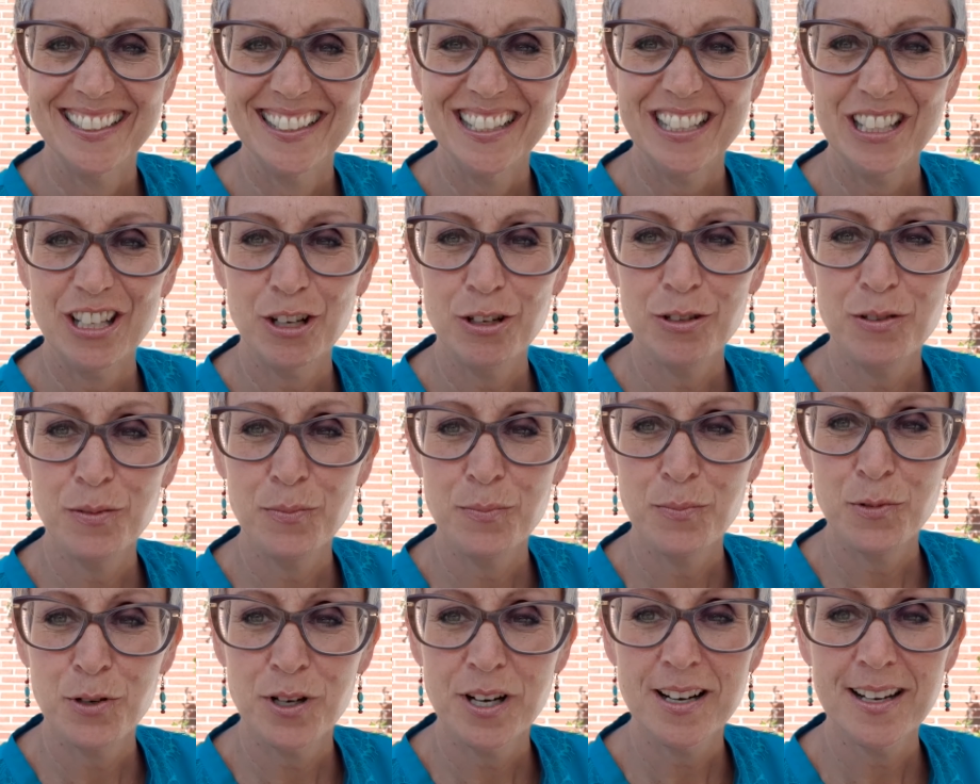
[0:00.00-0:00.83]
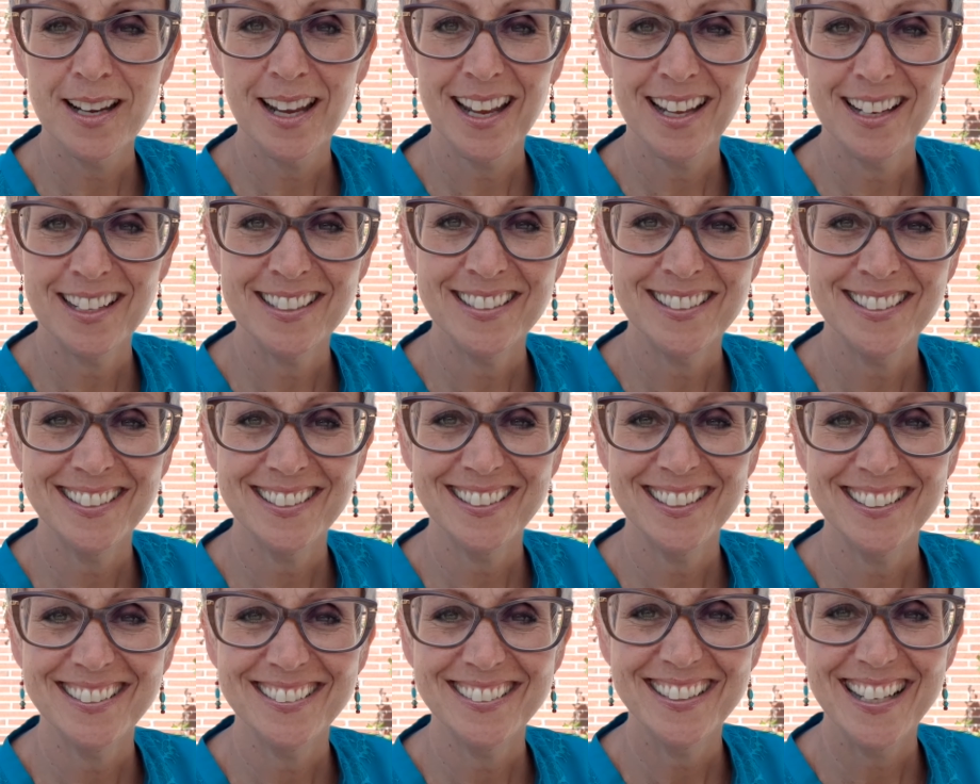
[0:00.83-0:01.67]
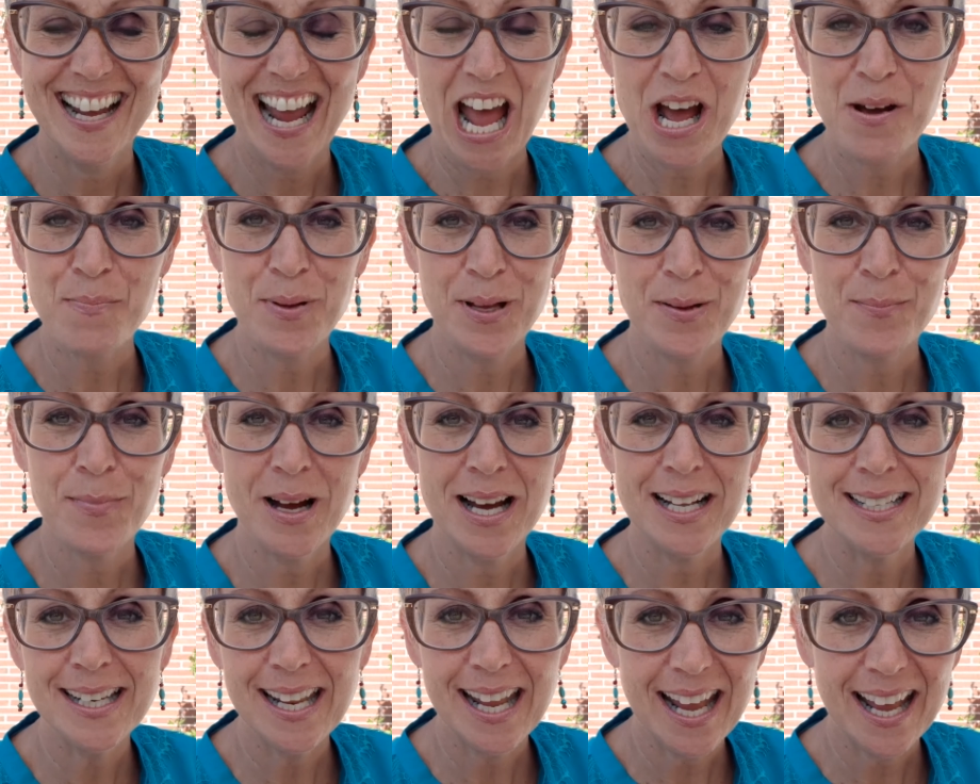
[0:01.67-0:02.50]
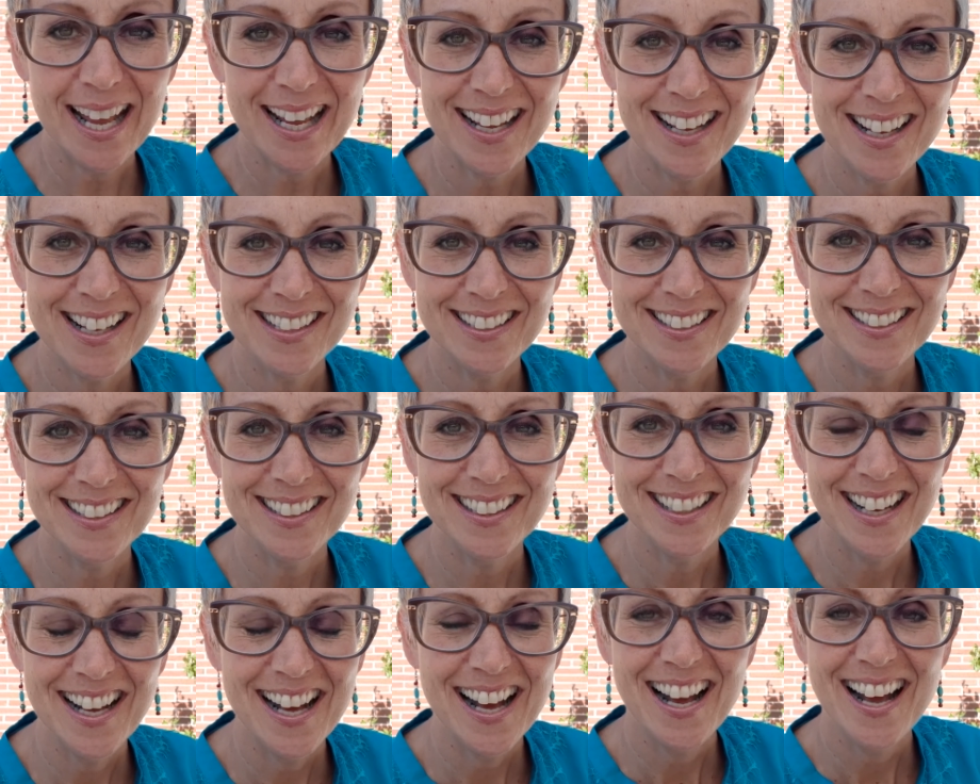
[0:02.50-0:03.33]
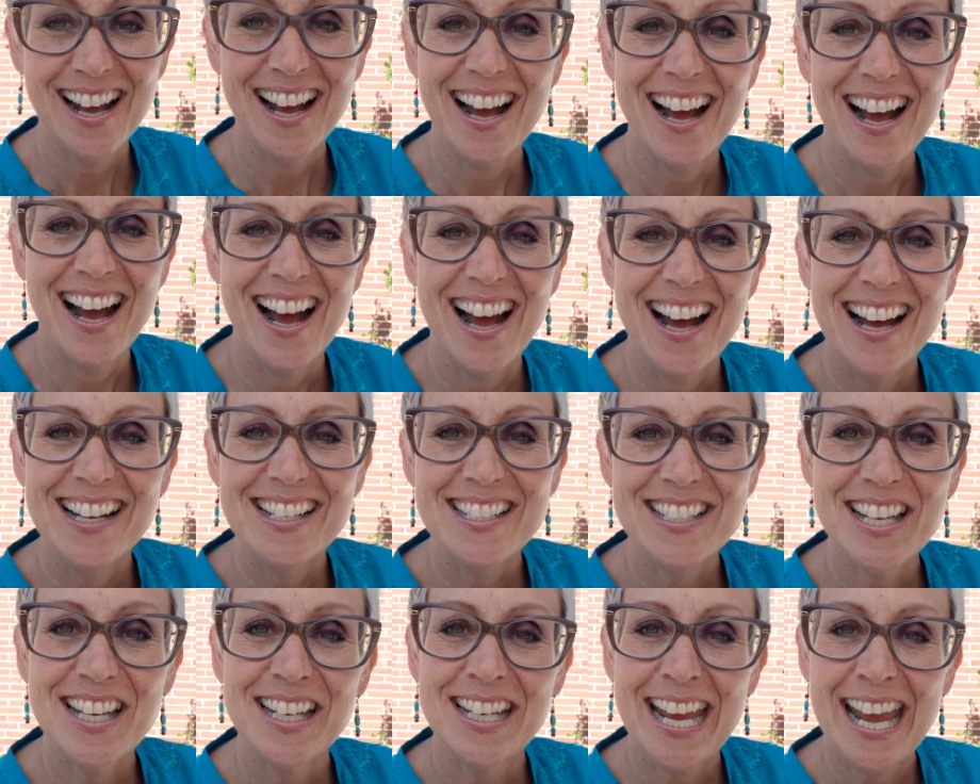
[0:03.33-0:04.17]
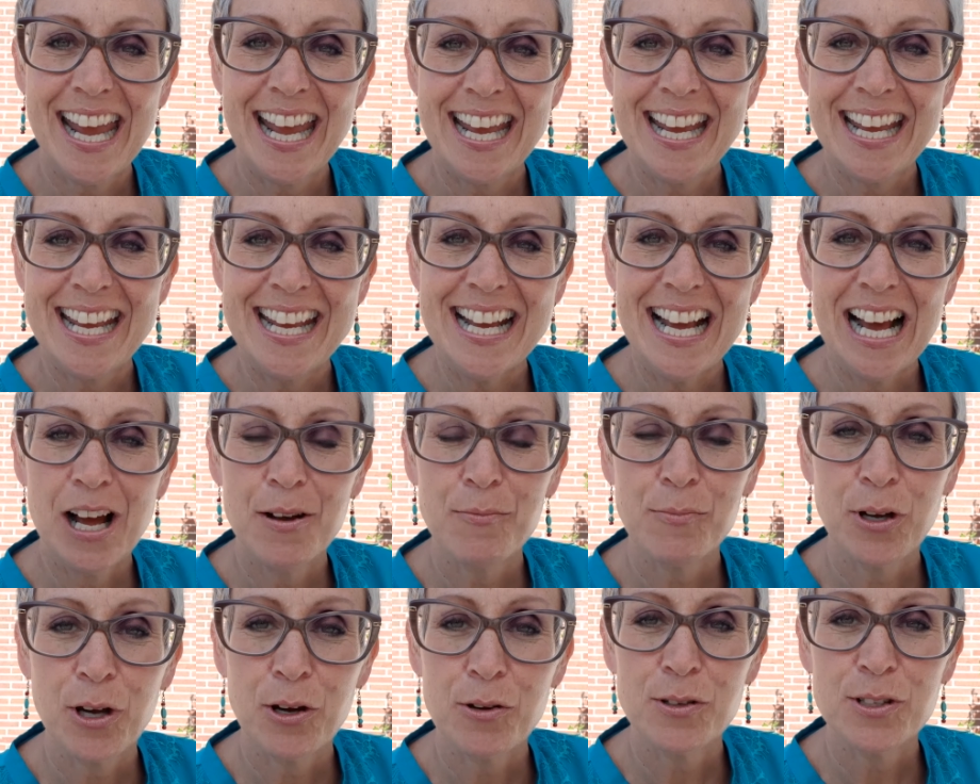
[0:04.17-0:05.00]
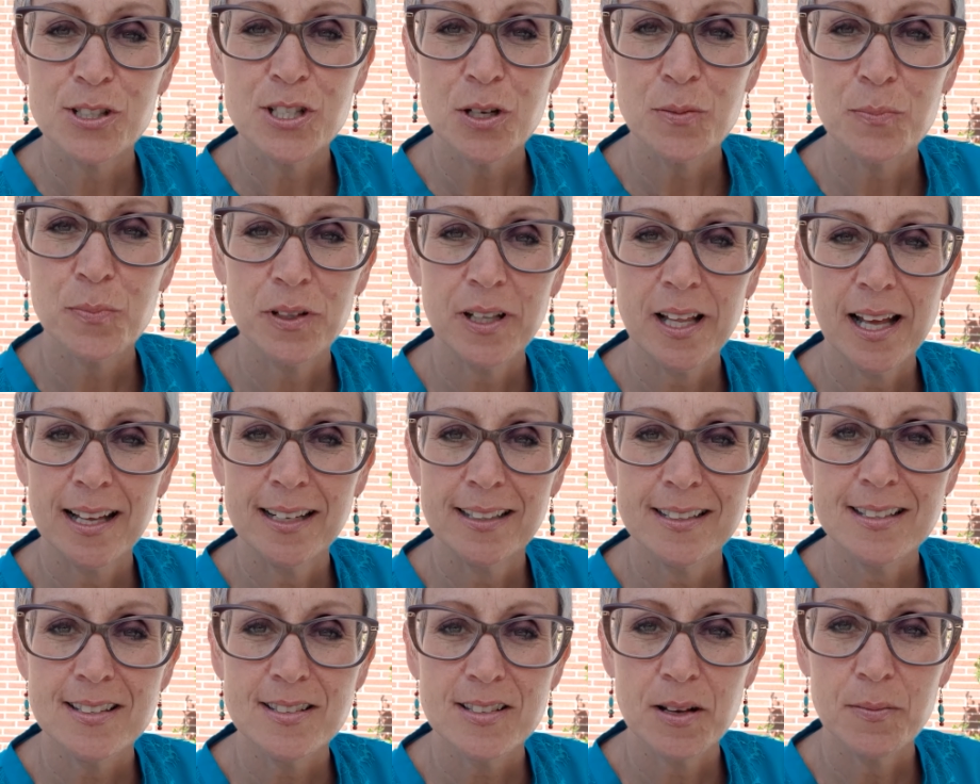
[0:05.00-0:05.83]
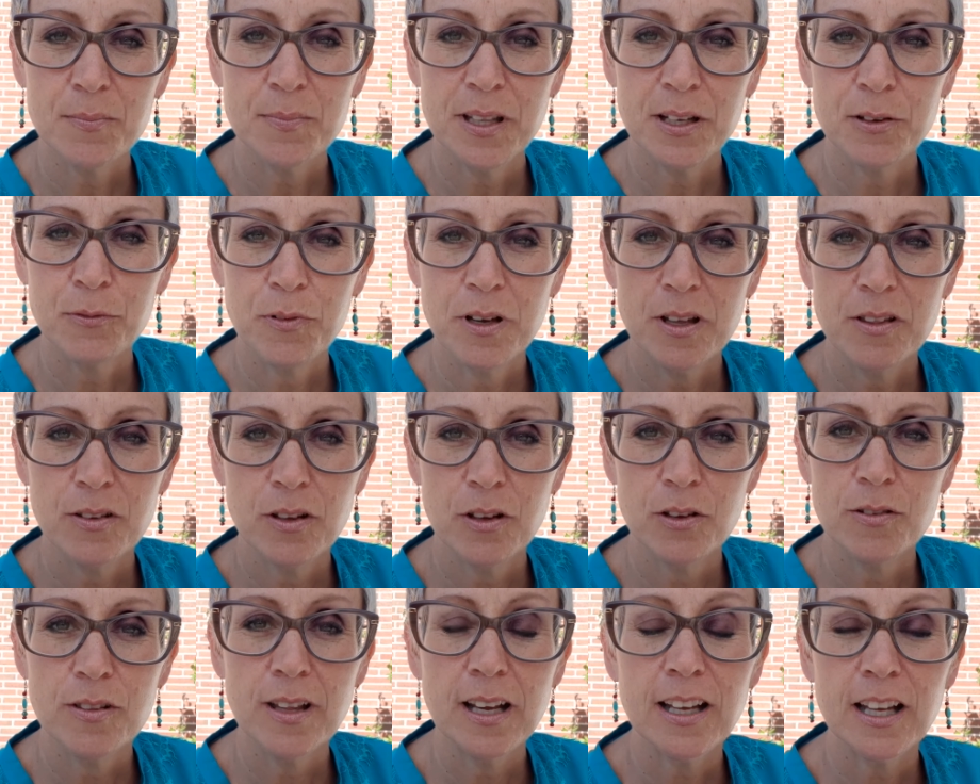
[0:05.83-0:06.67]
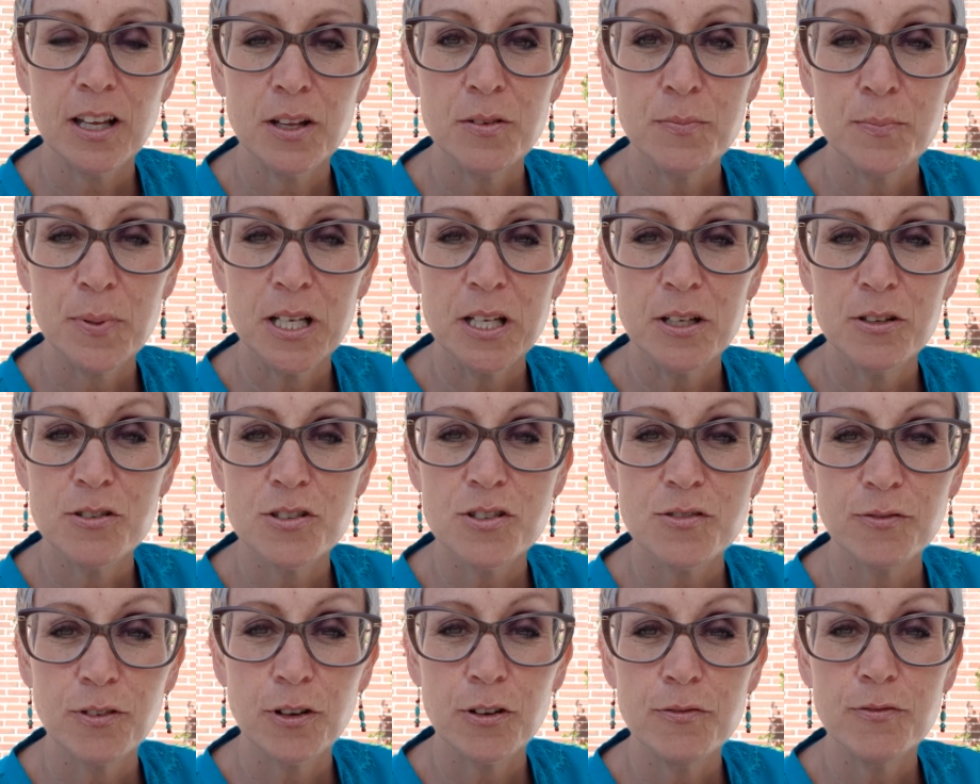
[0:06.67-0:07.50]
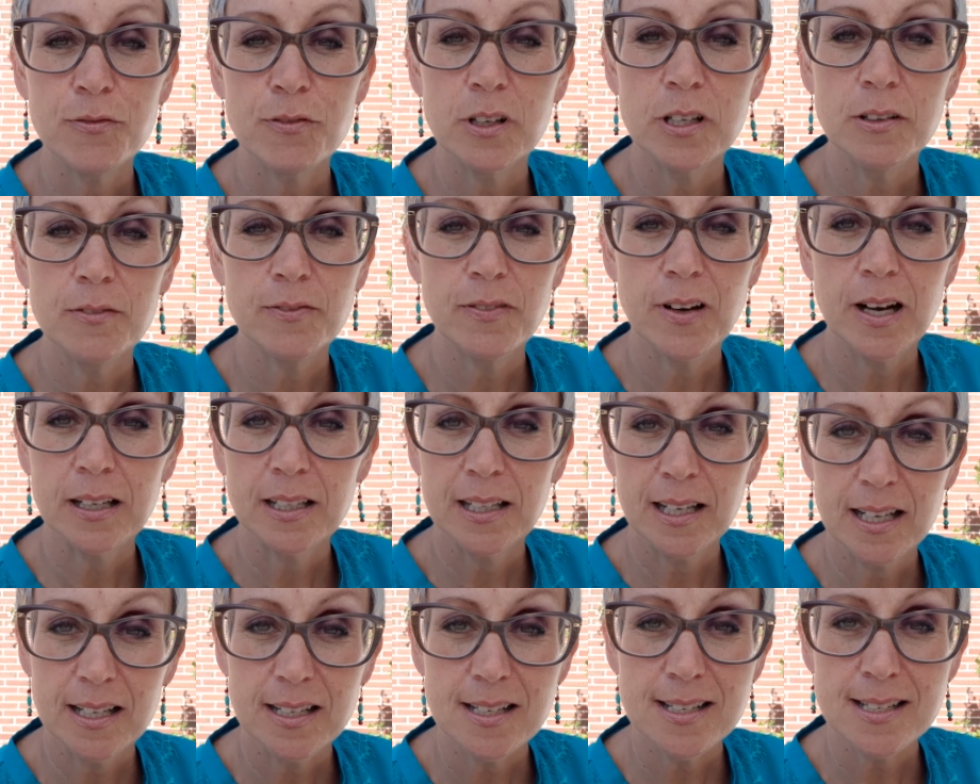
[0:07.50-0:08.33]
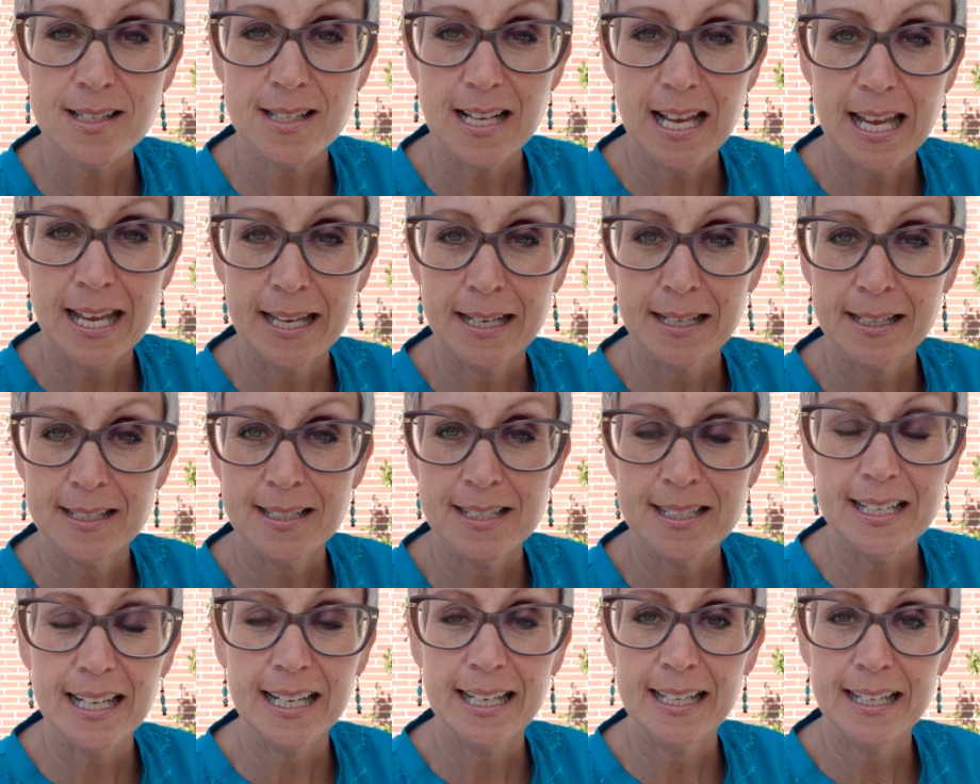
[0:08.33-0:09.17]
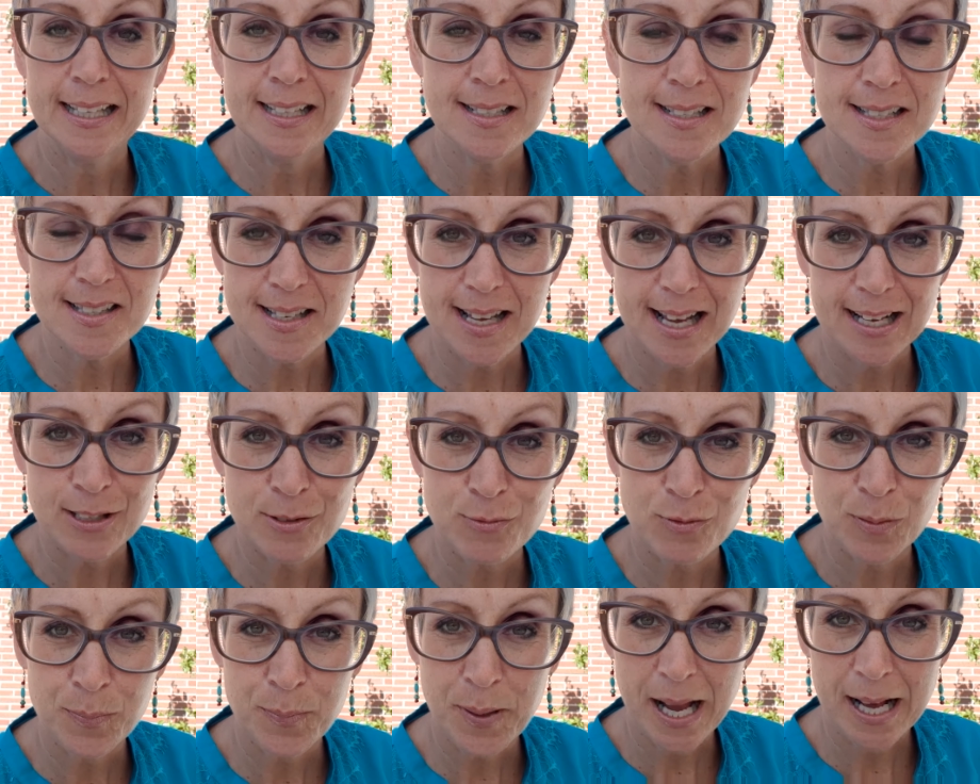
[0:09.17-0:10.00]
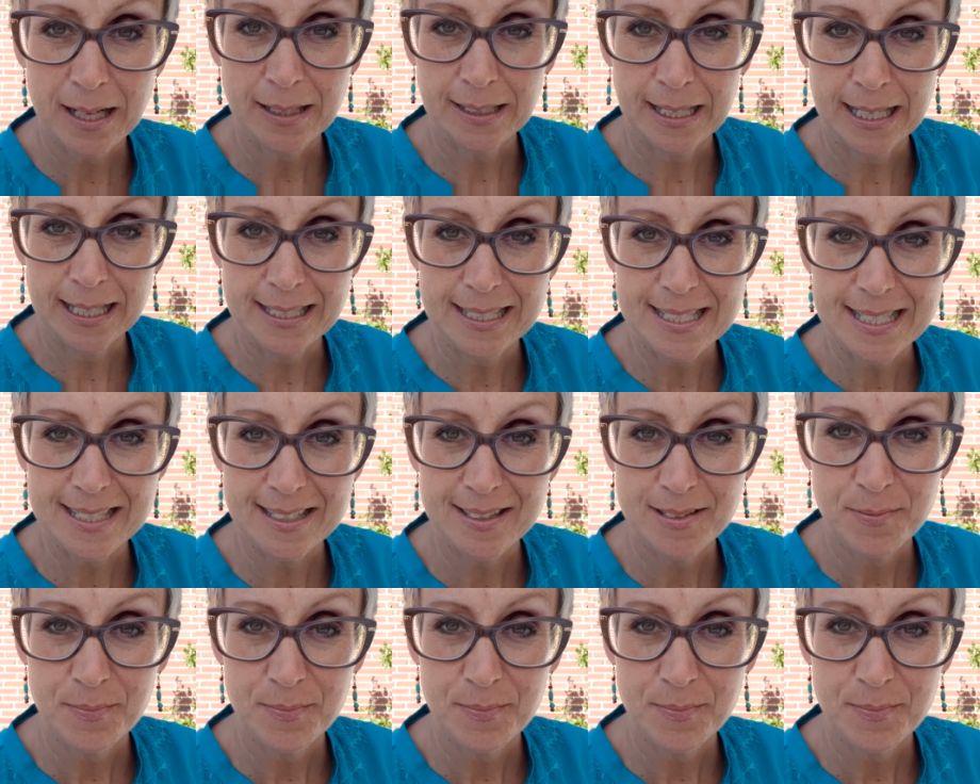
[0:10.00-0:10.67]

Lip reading: Guten Morgen. Happy Monday. Today I'm going to blend something with you that can be used for foot fungus and insect repellent